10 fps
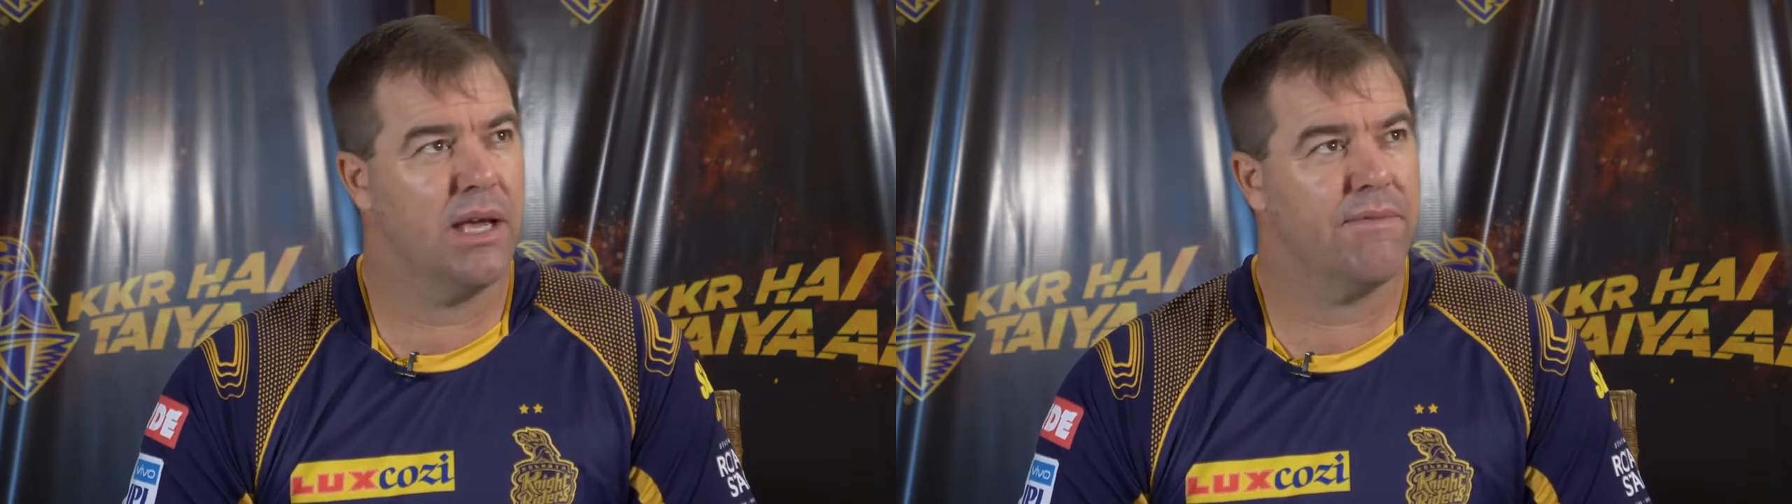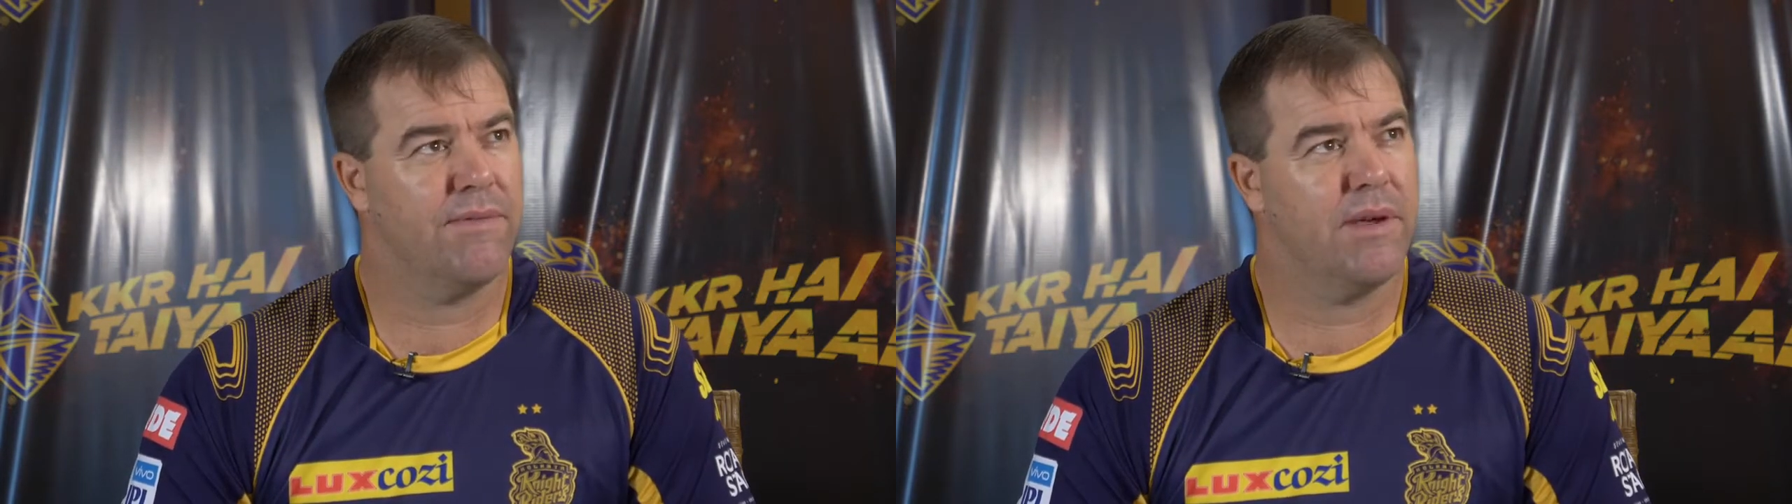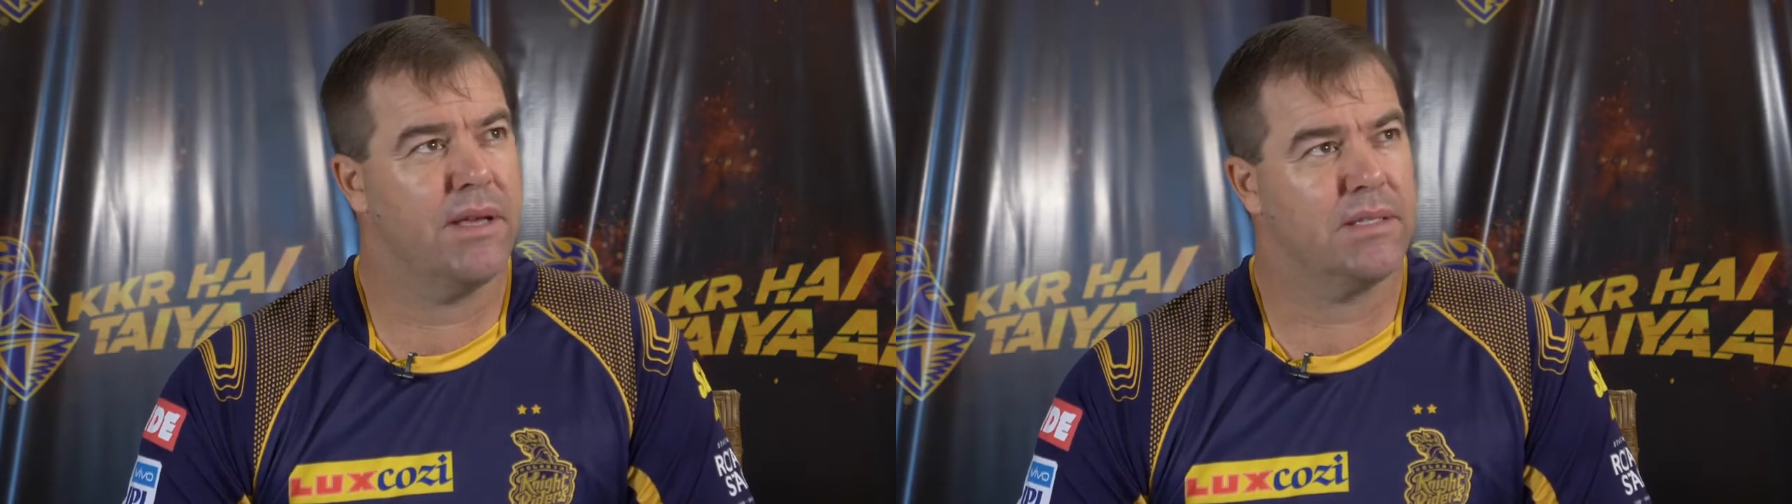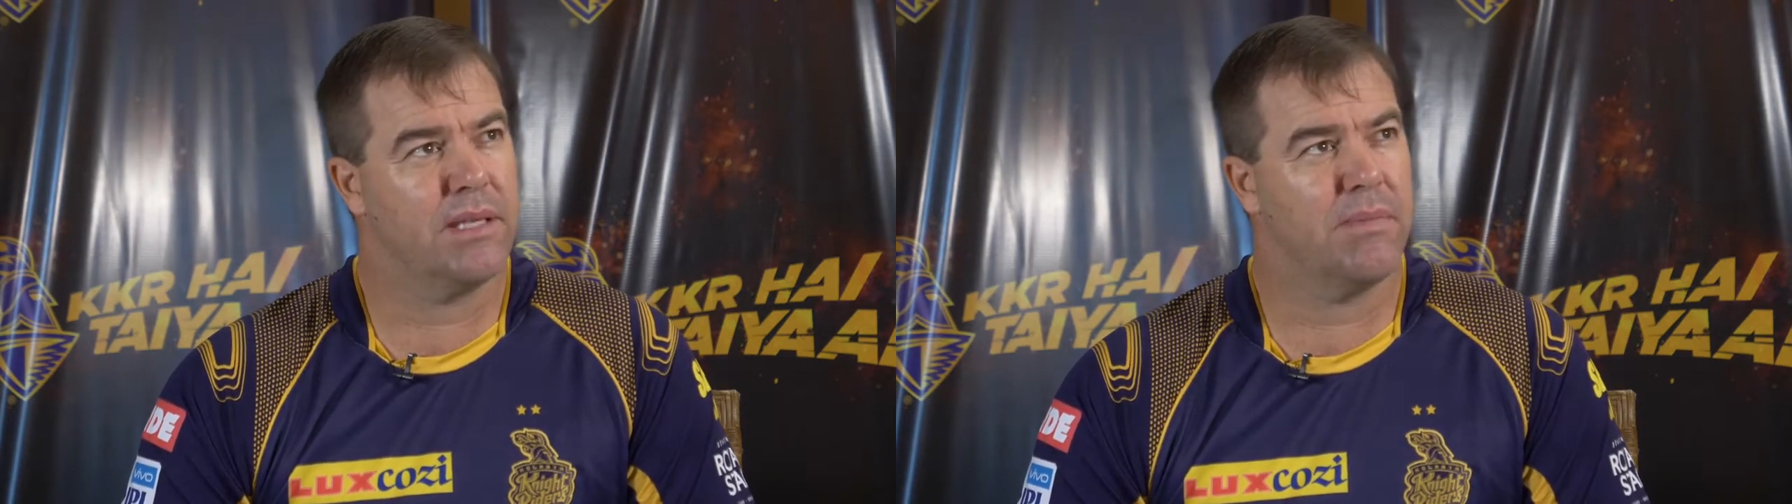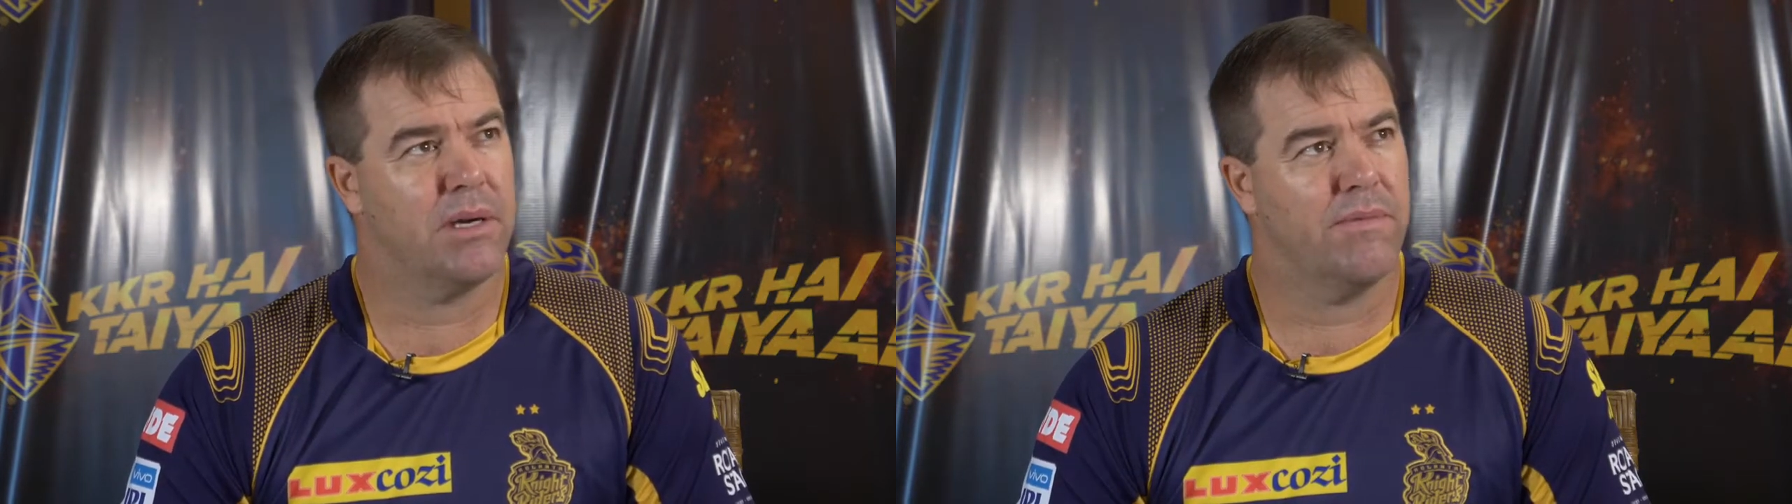have
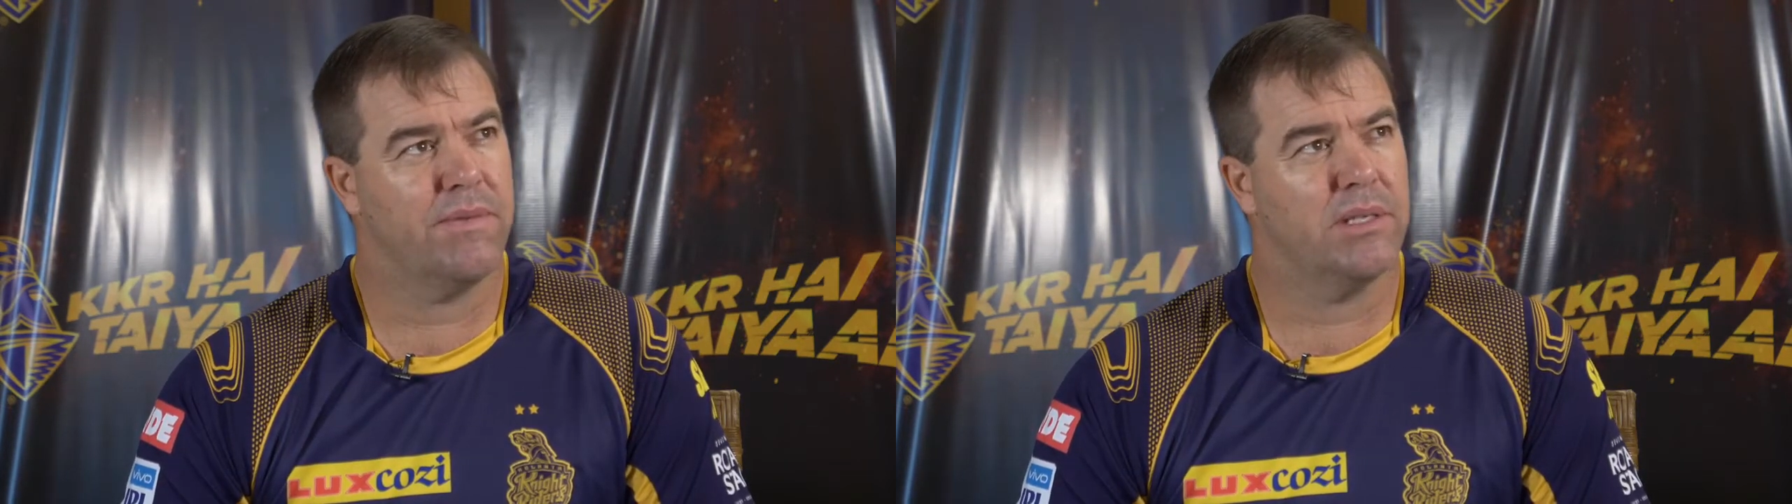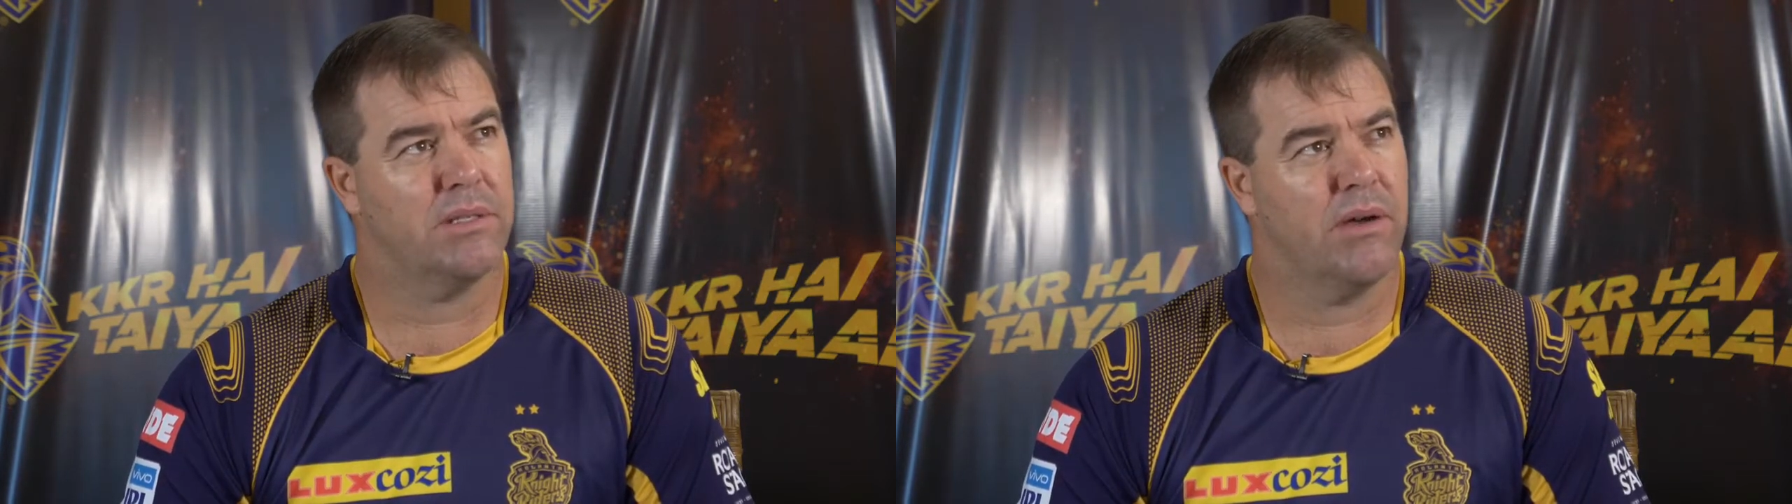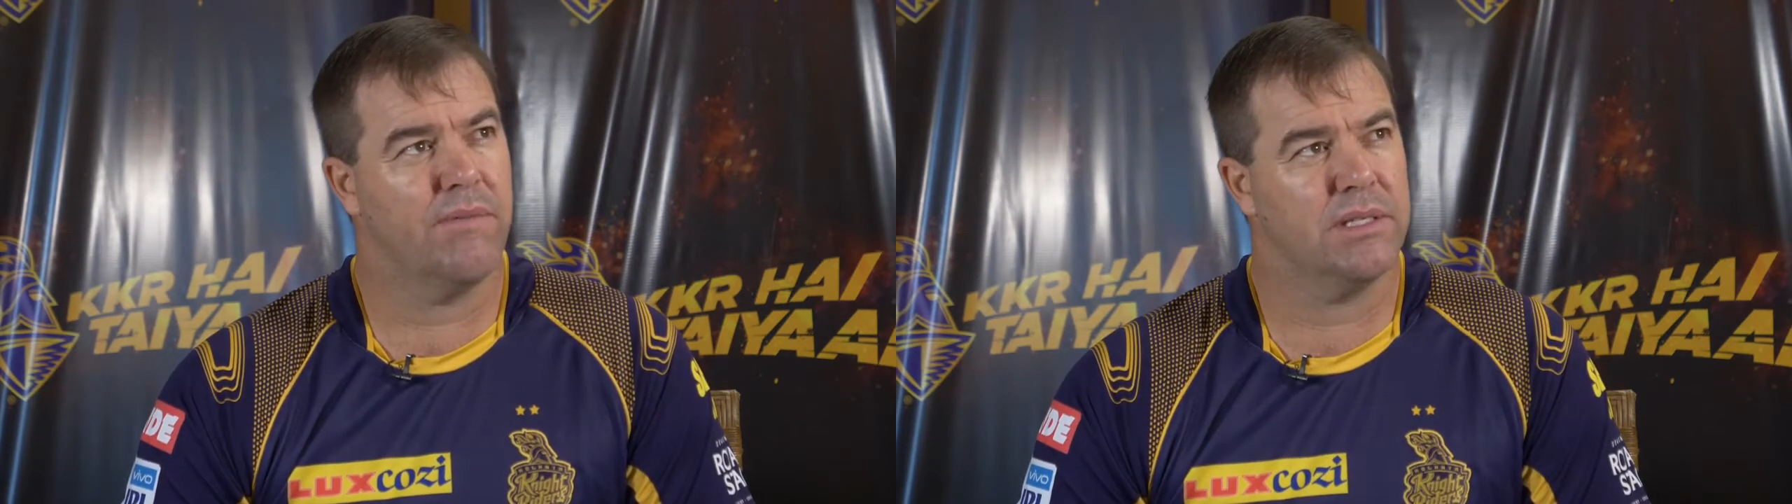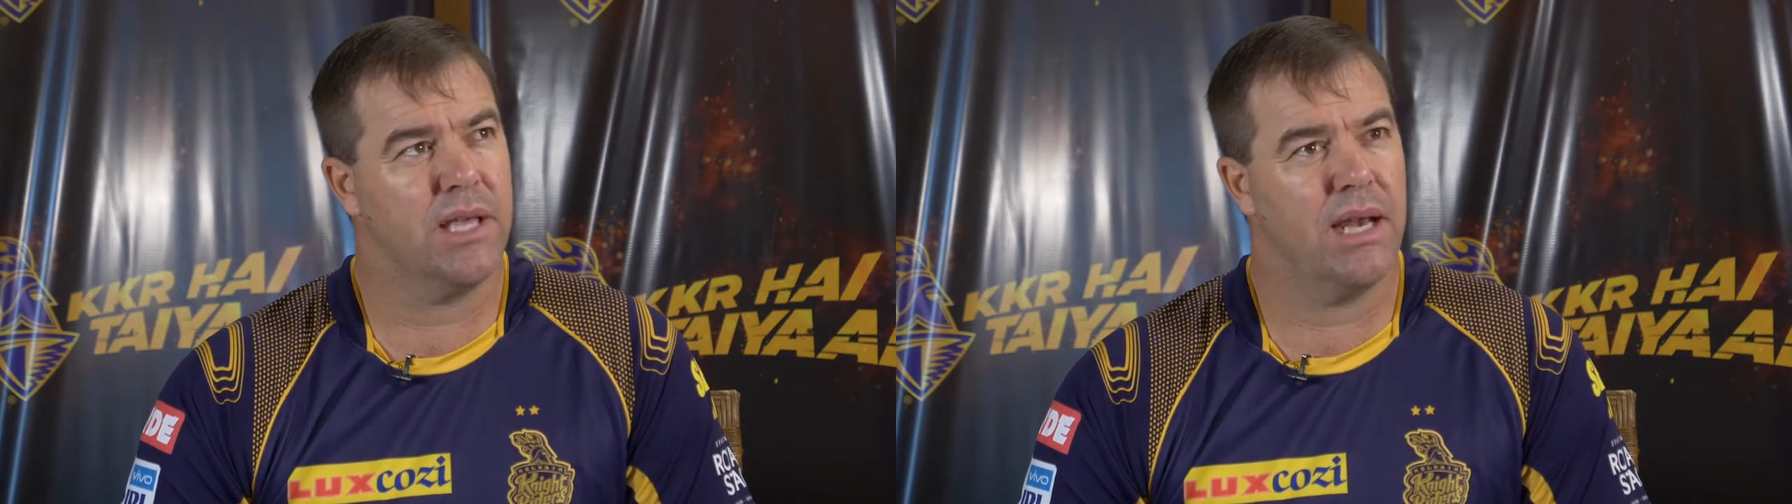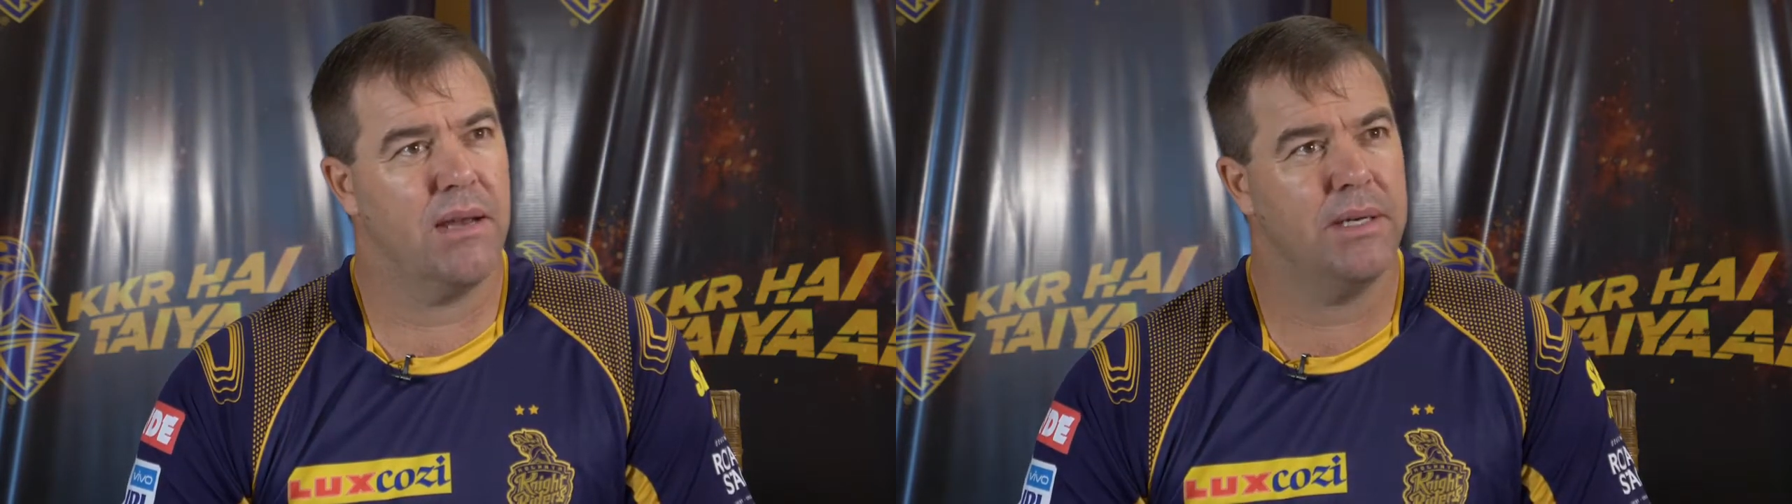someone of his
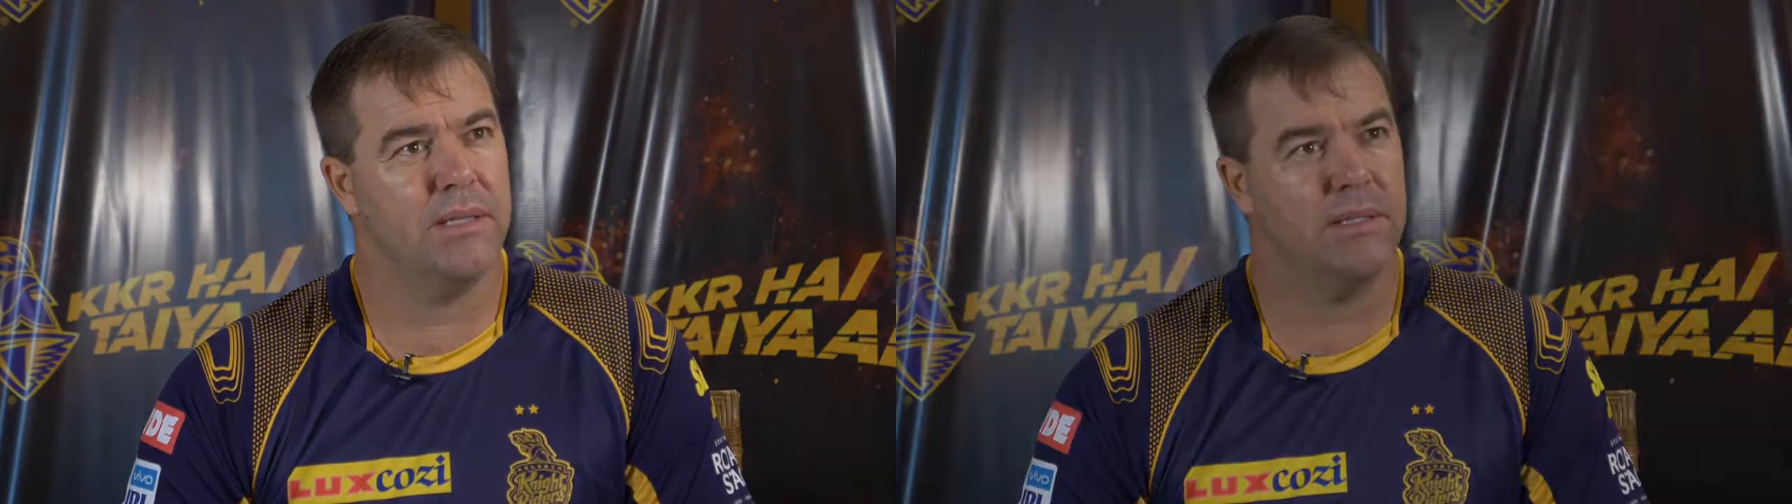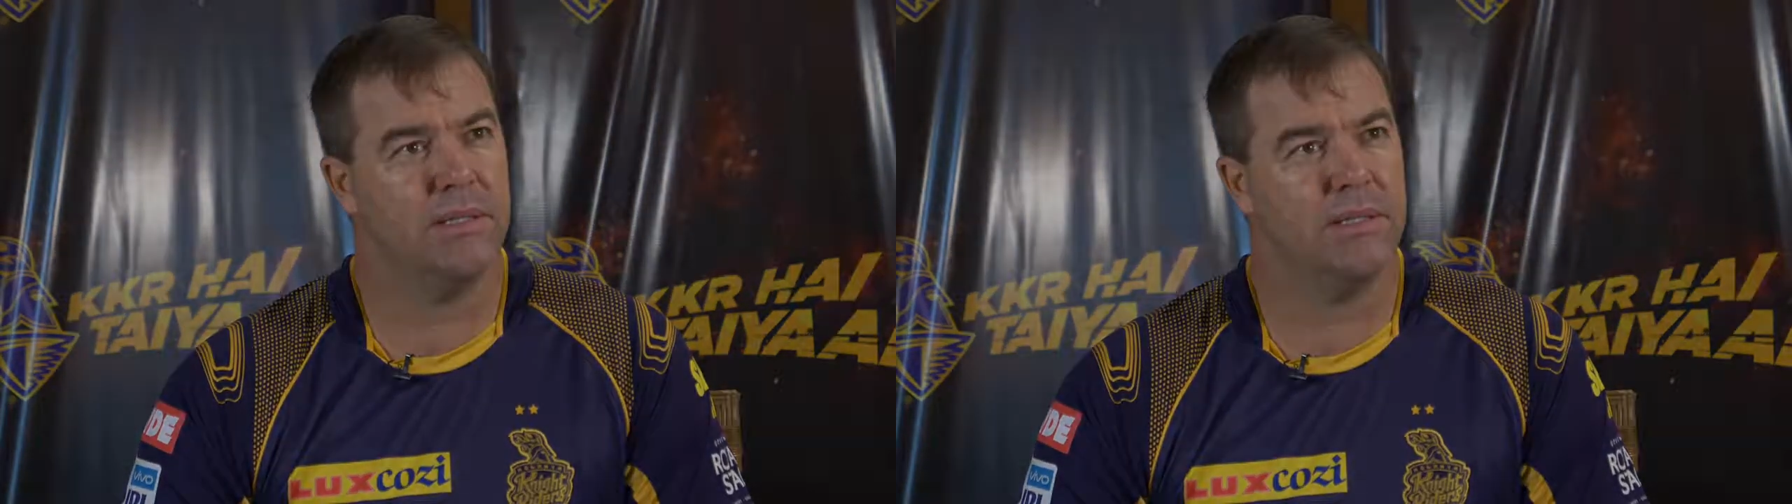caliber.